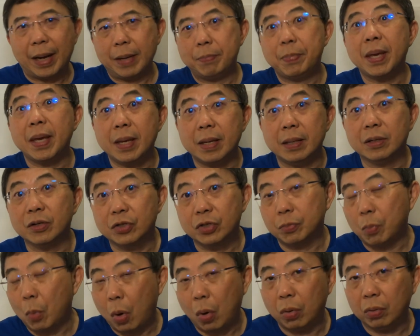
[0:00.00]
paying a
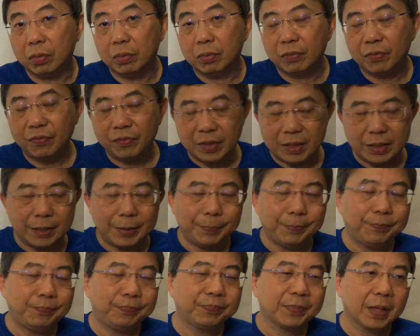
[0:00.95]
small fee.
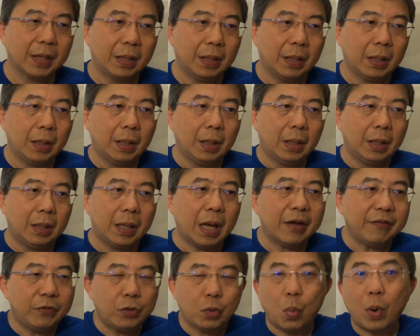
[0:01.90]

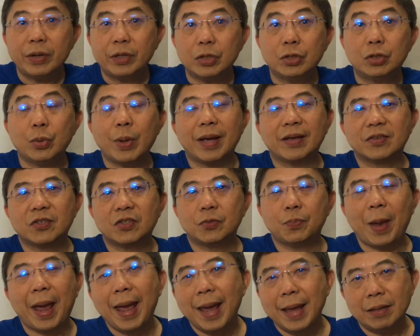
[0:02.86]
Now, if you wanted to
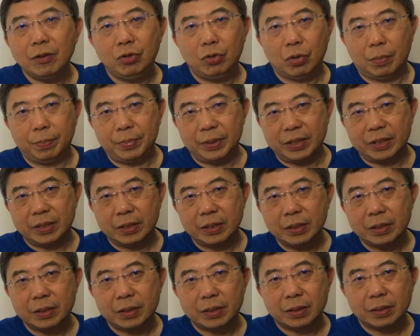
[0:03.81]
expand your
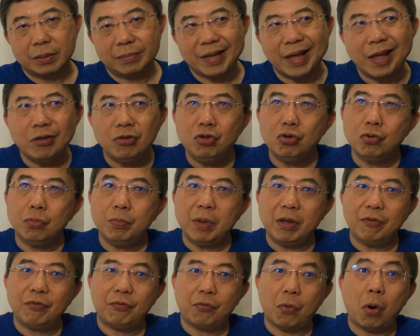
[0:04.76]
business, then you
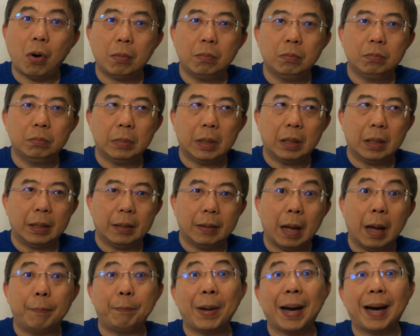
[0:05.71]
may form
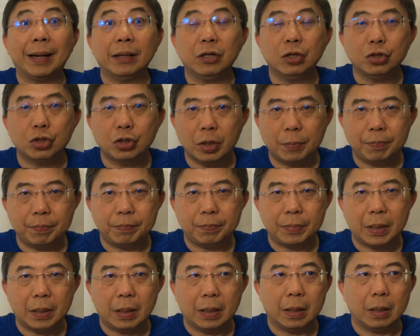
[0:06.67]
a partnership
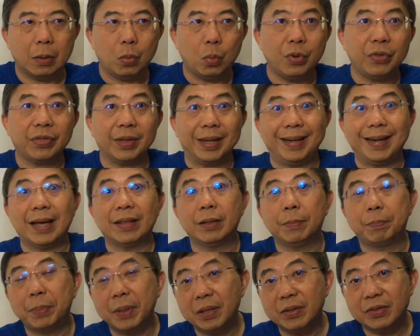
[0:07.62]
with
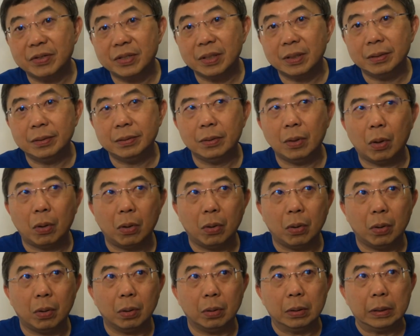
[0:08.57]
another person
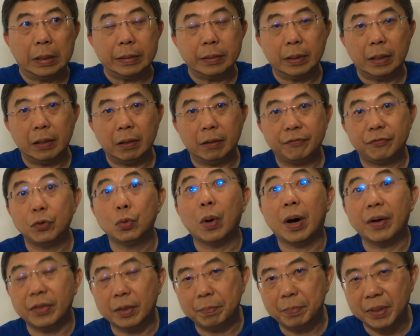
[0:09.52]
or a few
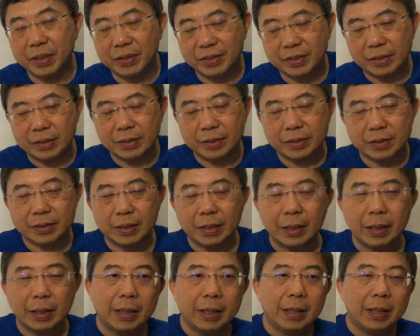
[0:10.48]
other persons.
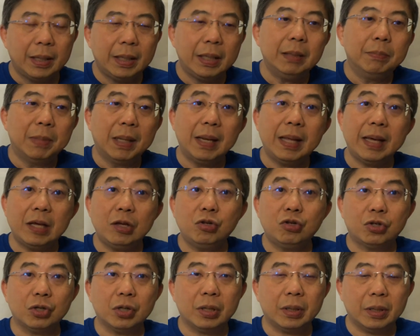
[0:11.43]
In
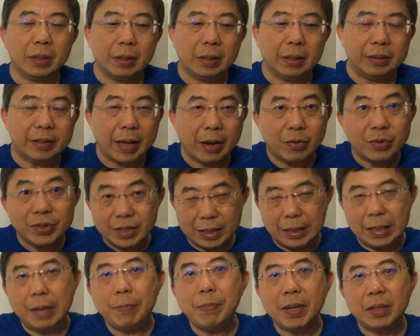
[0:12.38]
Malaysia, there is
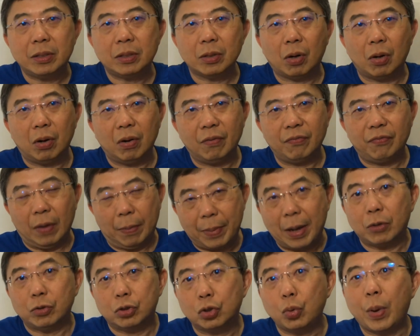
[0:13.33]
a limit of
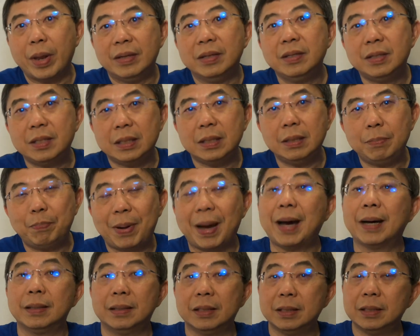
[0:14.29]
about 20
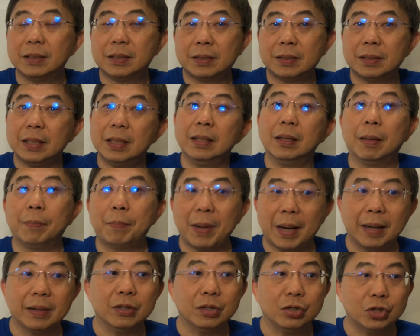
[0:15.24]
partners in a
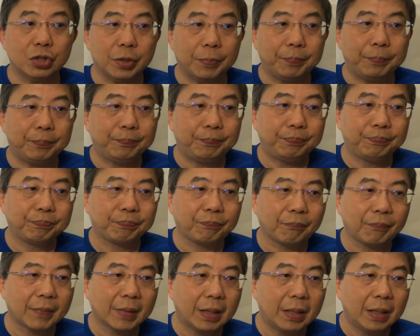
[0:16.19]
partnership.
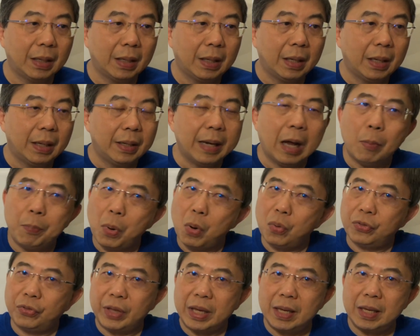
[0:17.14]
Now,
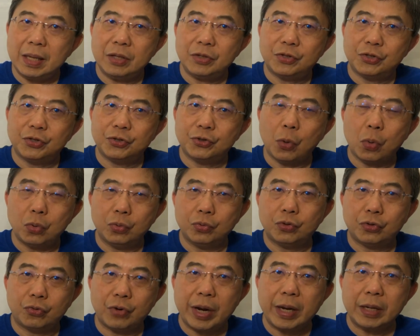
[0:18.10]
both a
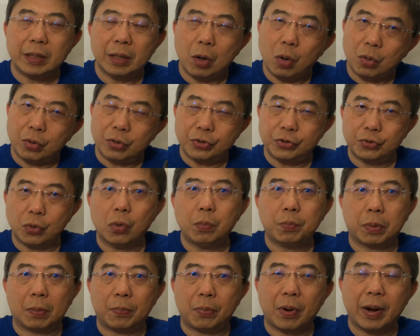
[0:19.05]
sole trader or a sole
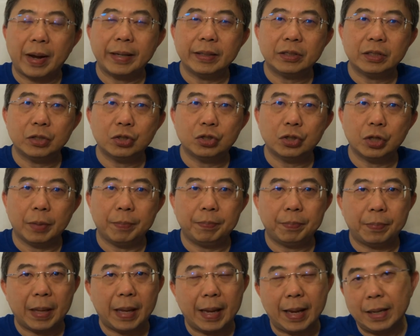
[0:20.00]

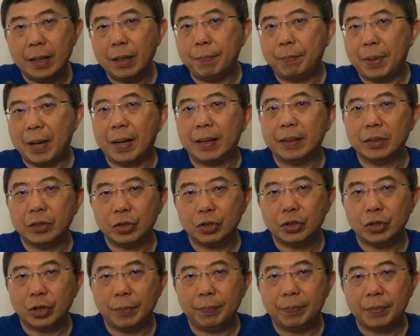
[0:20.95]
proprietorship and a
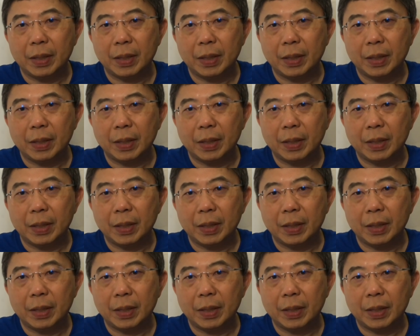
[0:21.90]
partnership,